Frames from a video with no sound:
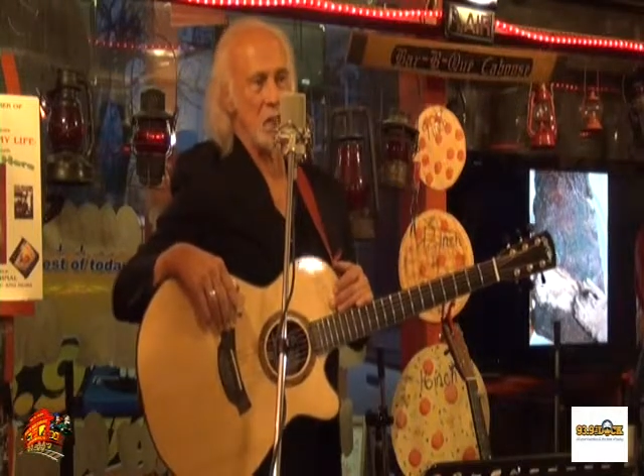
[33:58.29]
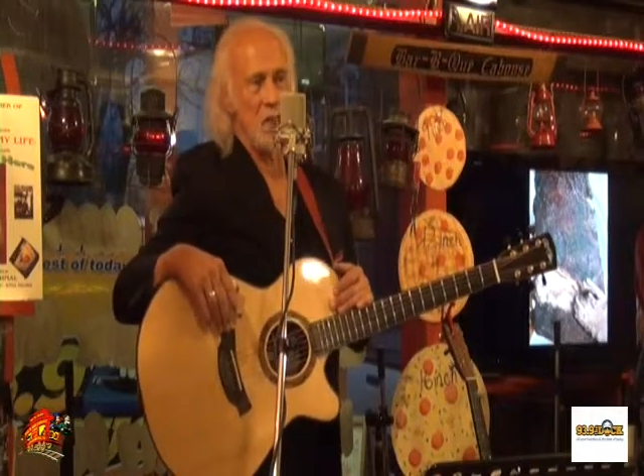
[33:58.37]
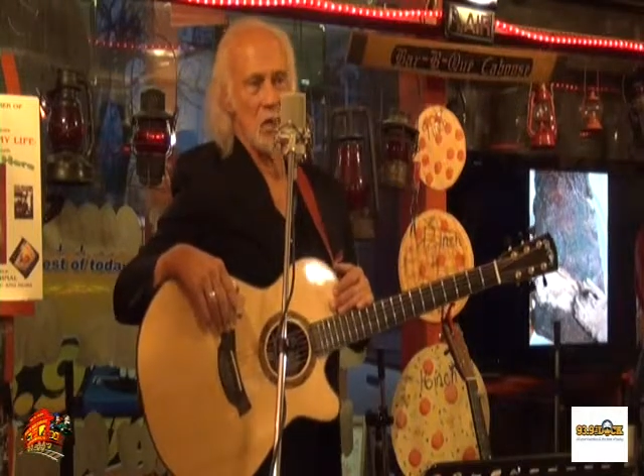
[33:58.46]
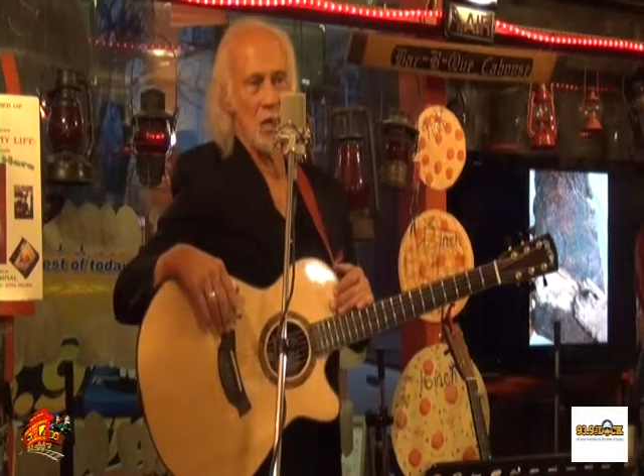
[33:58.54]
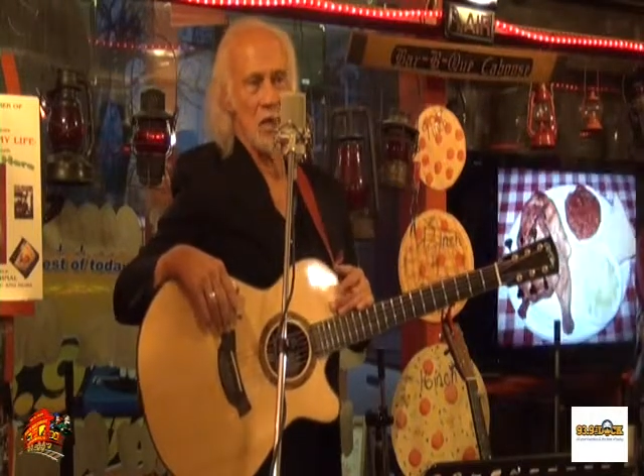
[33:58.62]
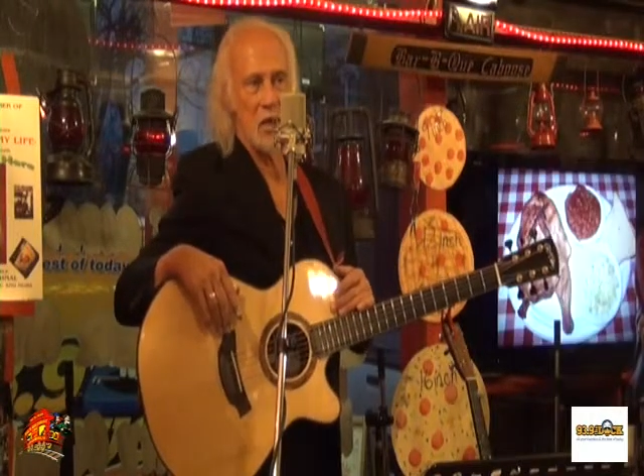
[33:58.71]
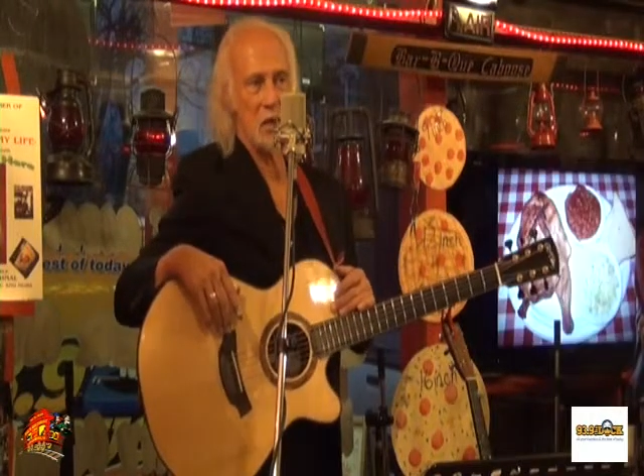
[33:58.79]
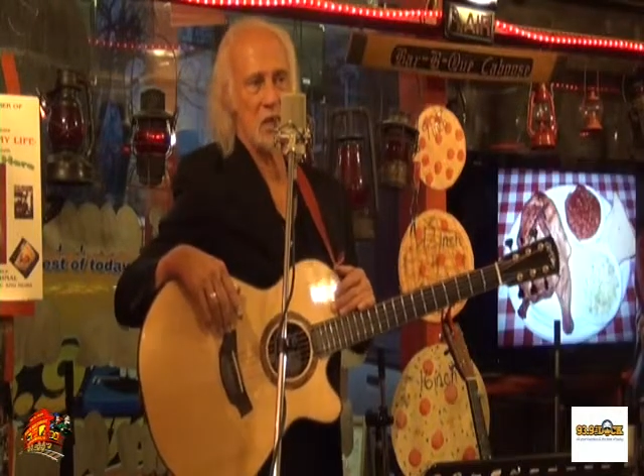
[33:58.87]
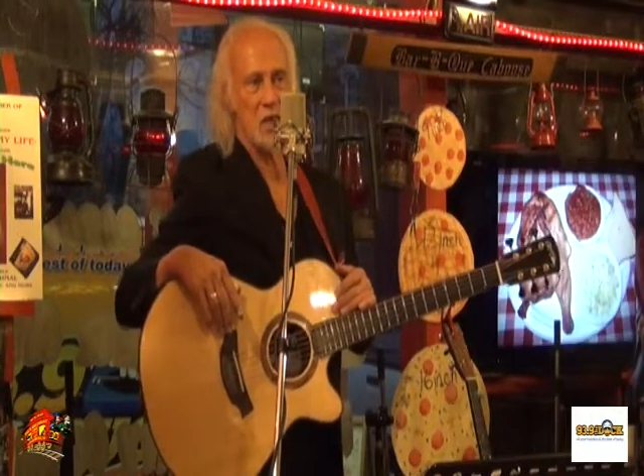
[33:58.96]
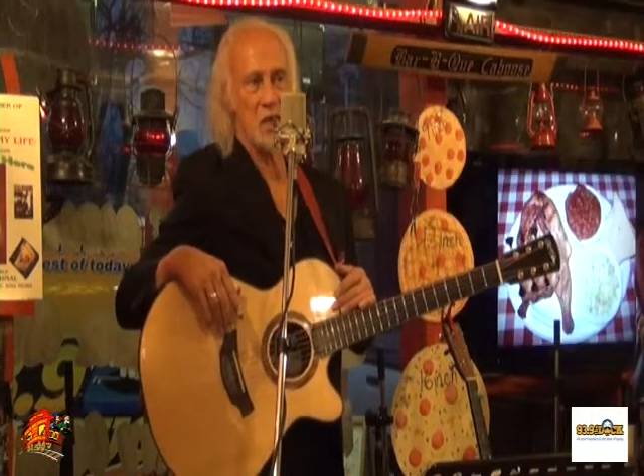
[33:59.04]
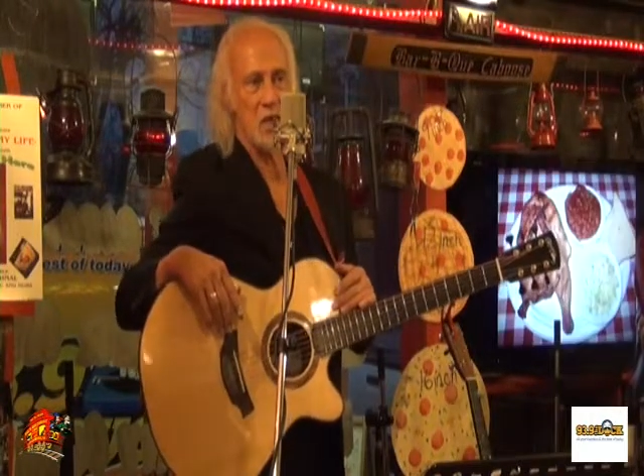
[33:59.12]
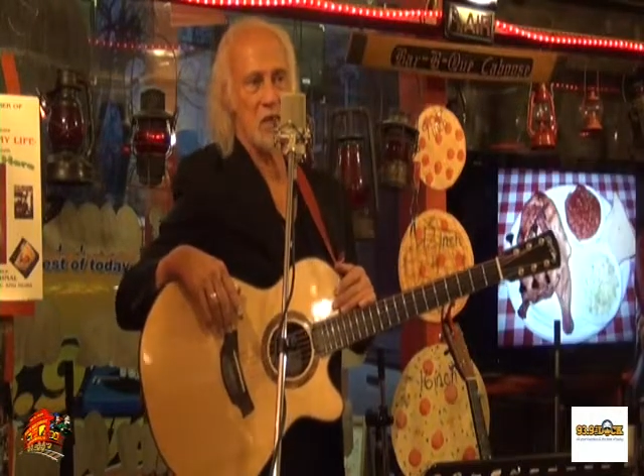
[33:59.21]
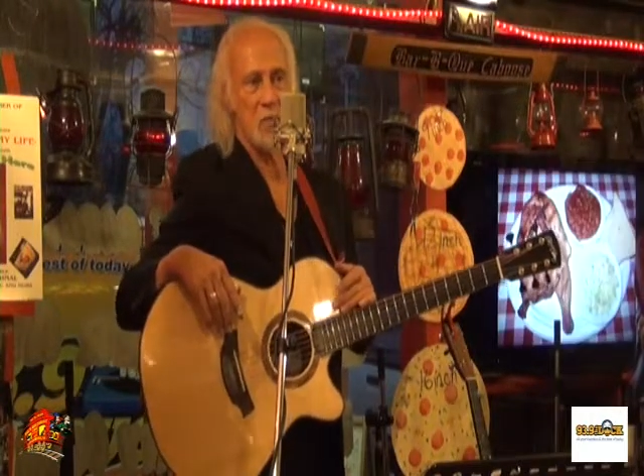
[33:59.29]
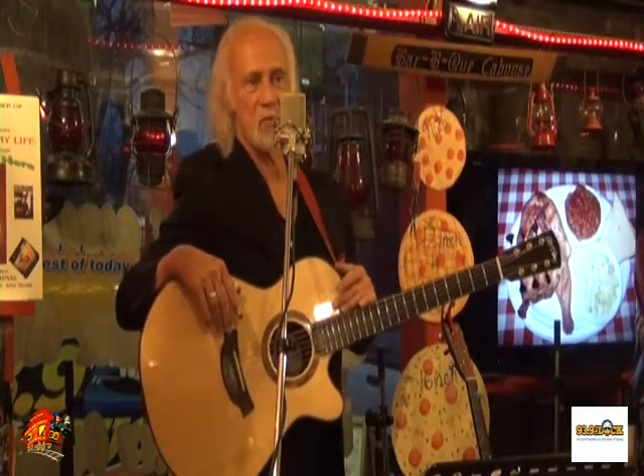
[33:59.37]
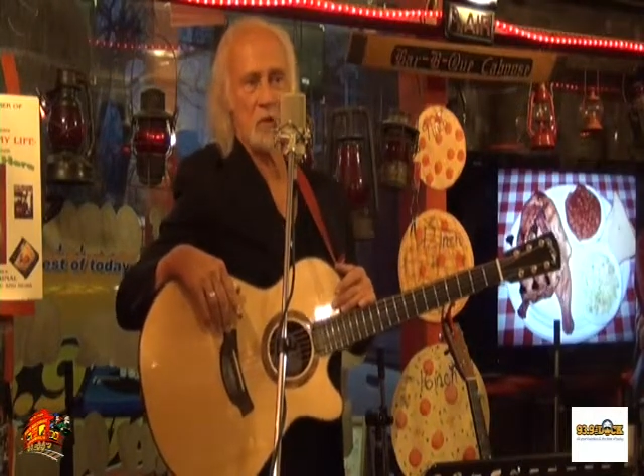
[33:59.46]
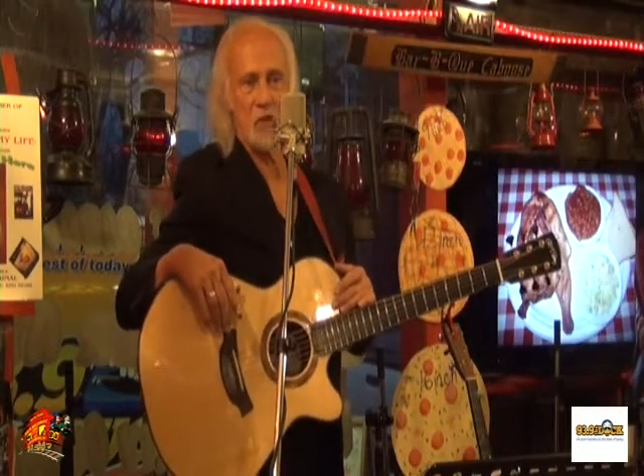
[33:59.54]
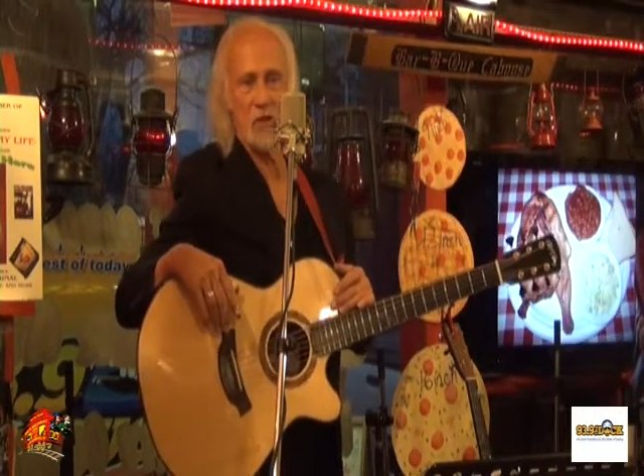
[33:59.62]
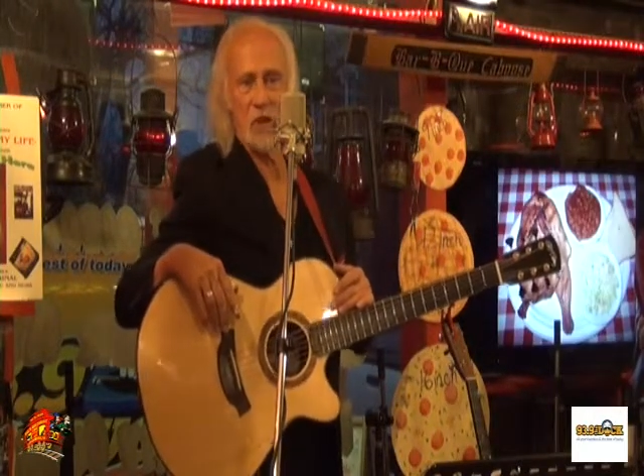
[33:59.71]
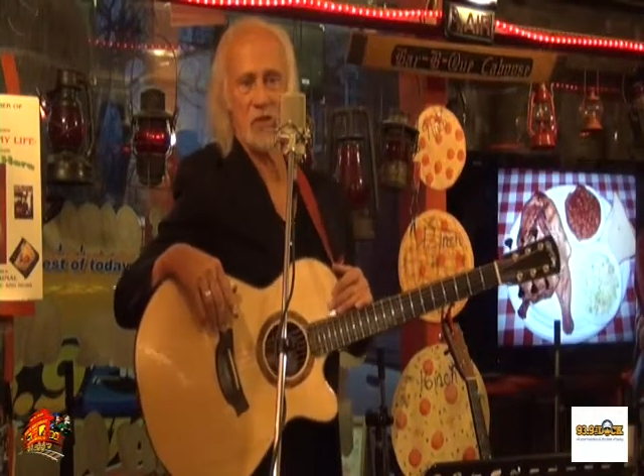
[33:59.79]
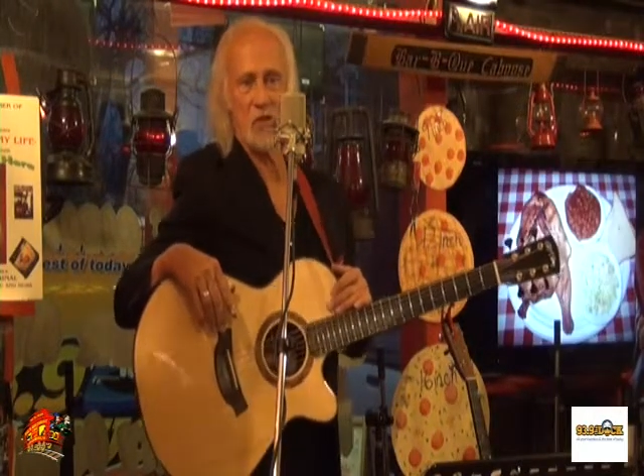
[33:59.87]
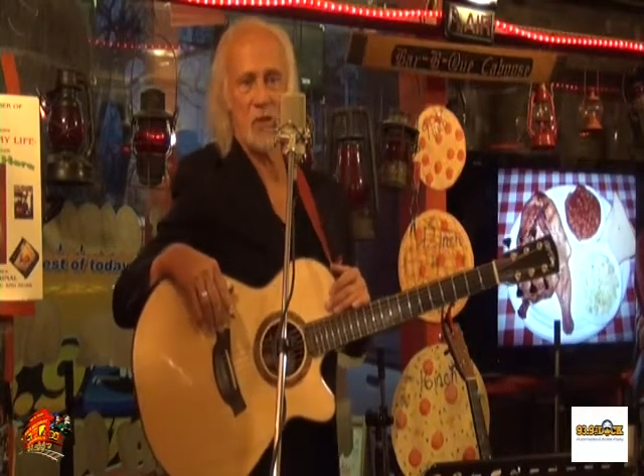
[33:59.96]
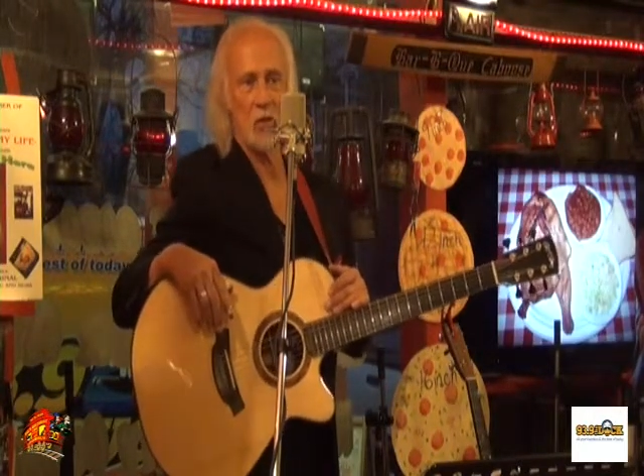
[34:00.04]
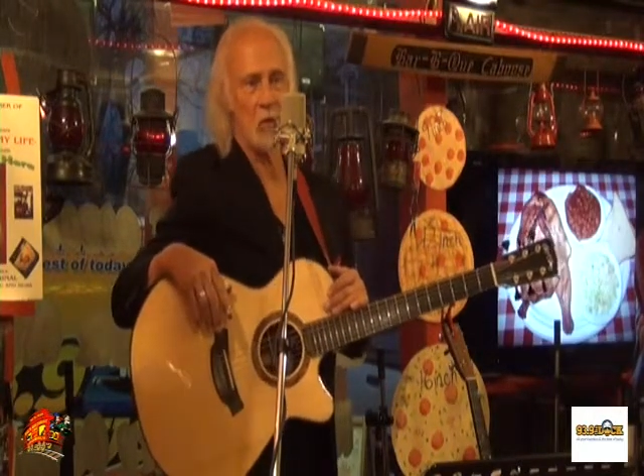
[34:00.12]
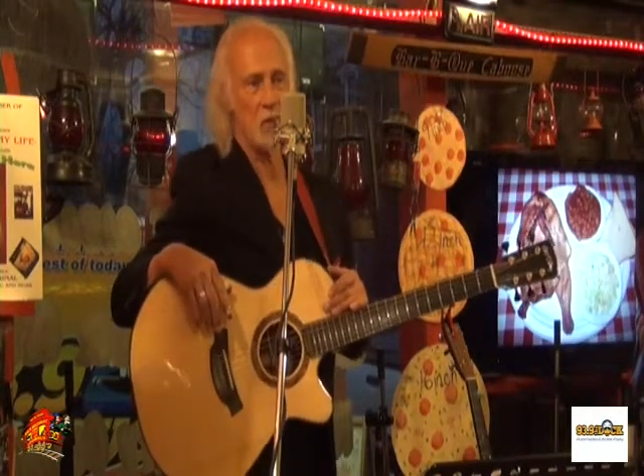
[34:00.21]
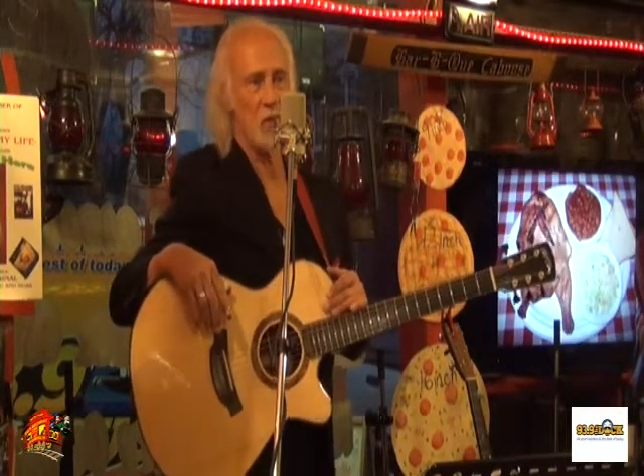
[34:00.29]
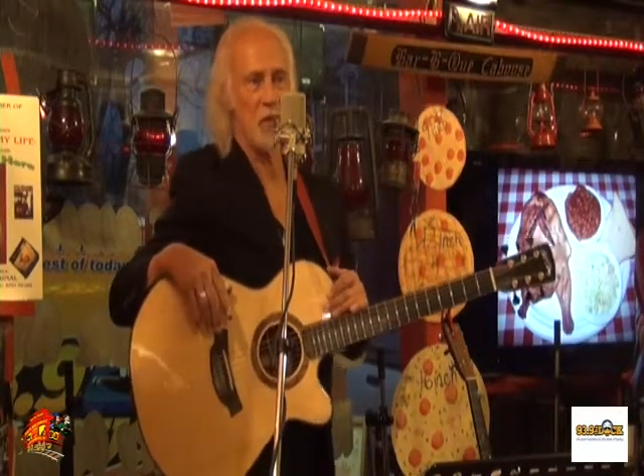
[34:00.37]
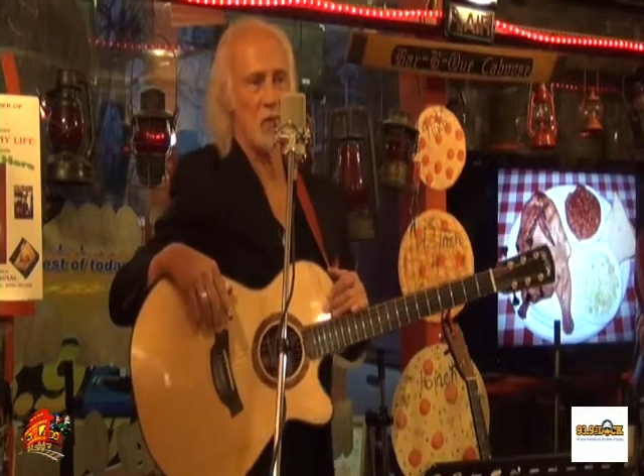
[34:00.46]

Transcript: you know, his, his books have sold,